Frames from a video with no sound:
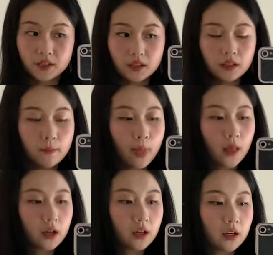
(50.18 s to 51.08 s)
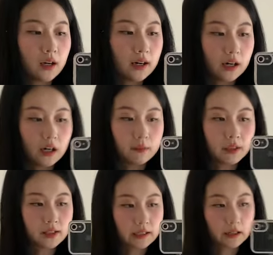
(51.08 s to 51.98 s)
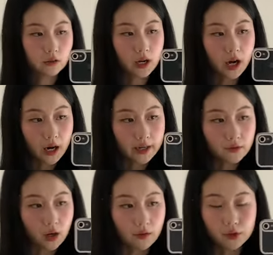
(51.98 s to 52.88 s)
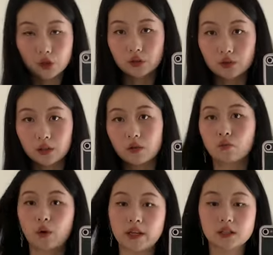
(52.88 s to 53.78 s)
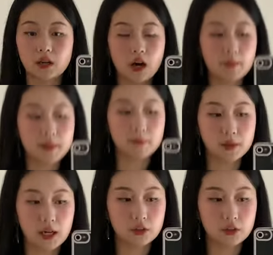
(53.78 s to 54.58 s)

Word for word: still, um in this like kind of off the shoulder white top and then black